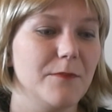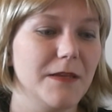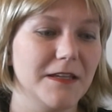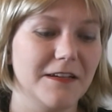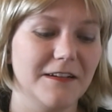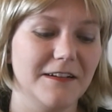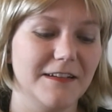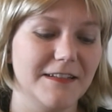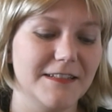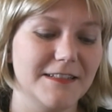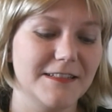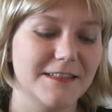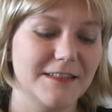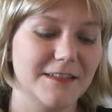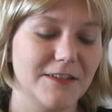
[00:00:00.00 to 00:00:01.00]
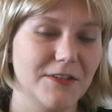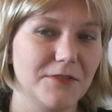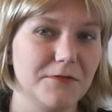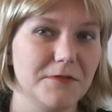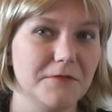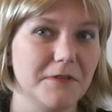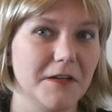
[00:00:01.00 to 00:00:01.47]
because
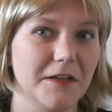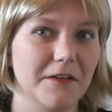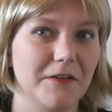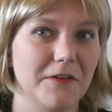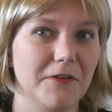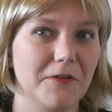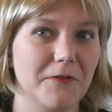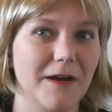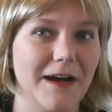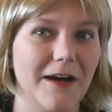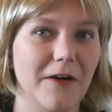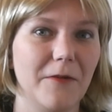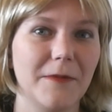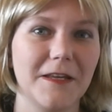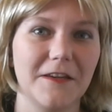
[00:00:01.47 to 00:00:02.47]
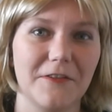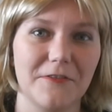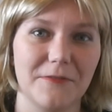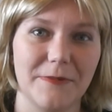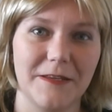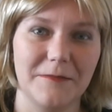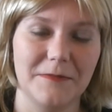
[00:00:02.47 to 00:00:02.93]
you do not know how many
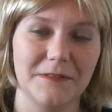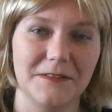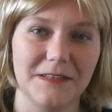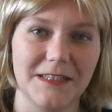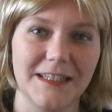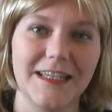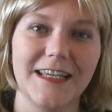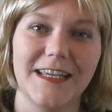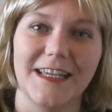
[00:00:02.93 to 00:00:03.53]
other people